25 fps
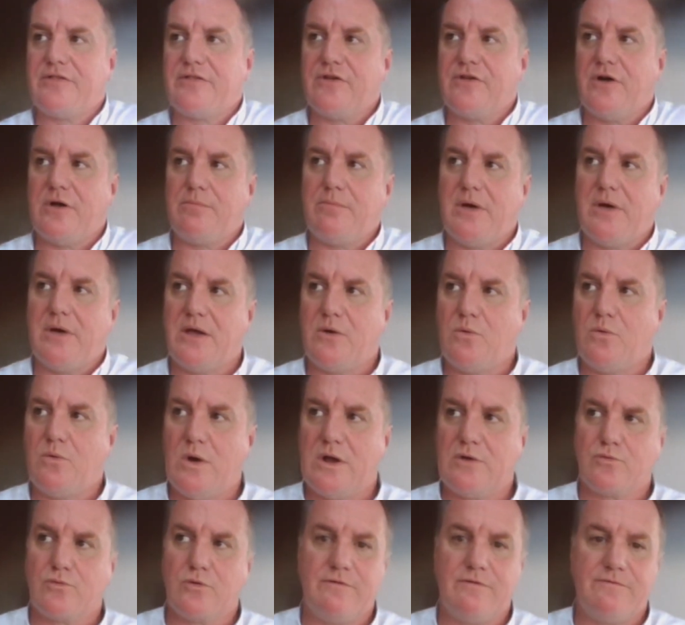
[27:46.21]
It's on my
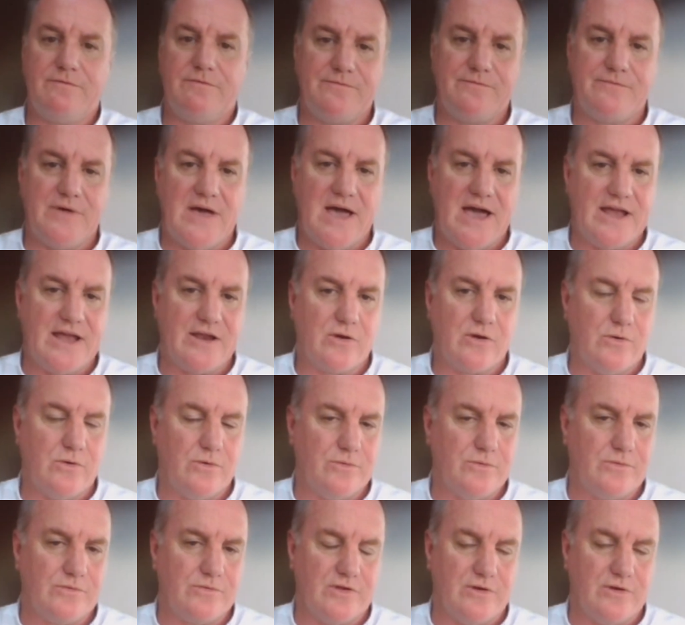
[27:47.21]
One Roof
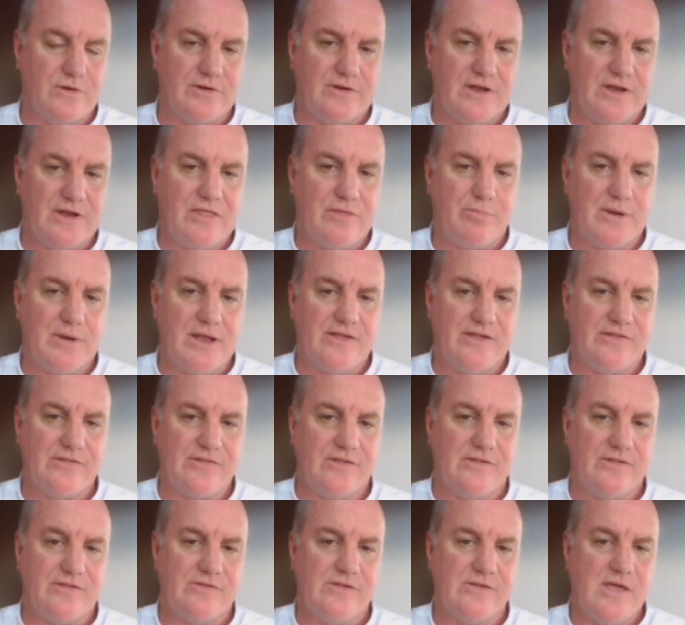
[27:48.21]
articles and on other
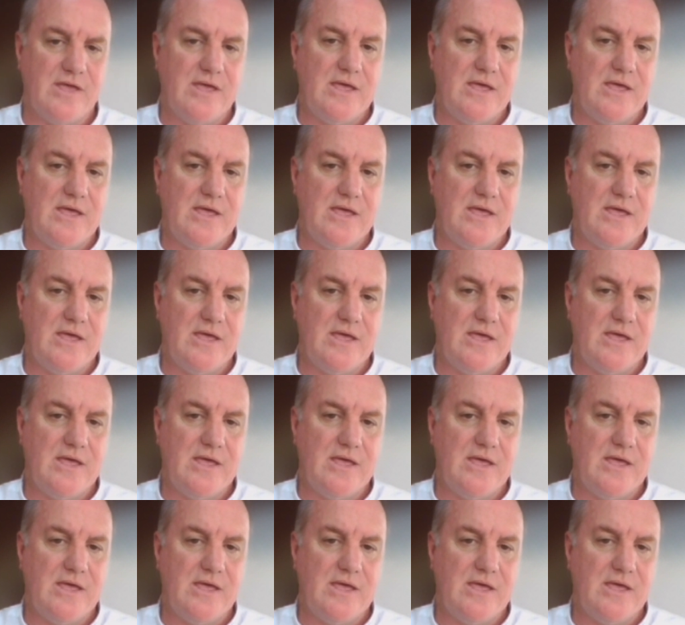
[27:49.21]
places.